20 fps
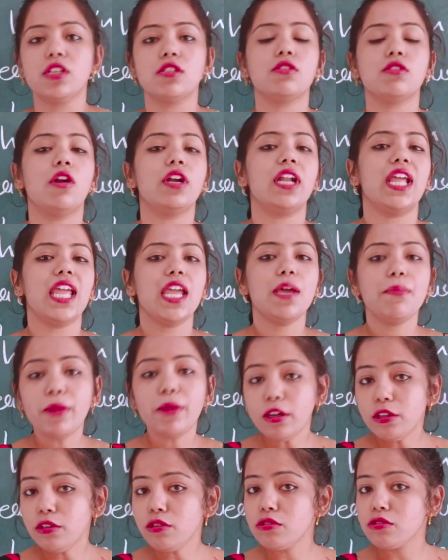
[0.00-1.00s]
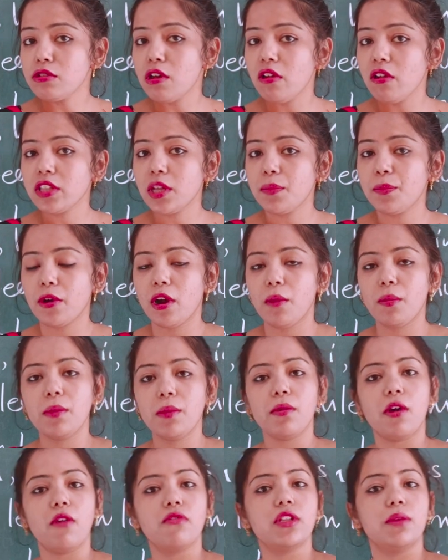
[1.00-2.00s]
is not able to solve the
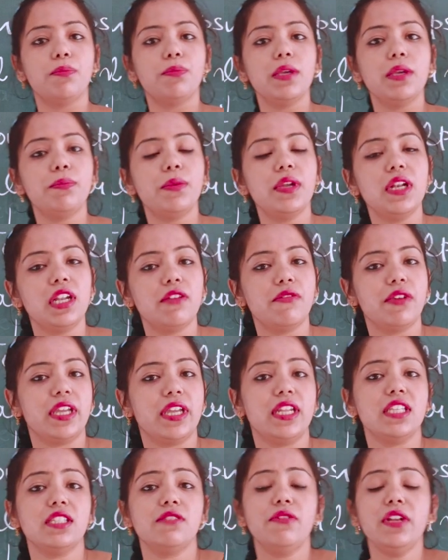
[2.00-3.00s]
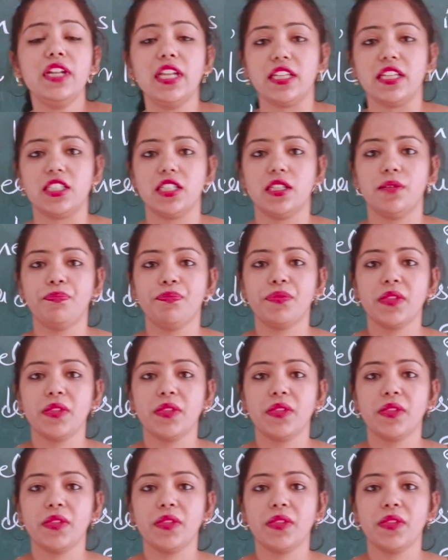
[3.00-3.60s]
problem of the people living in his village.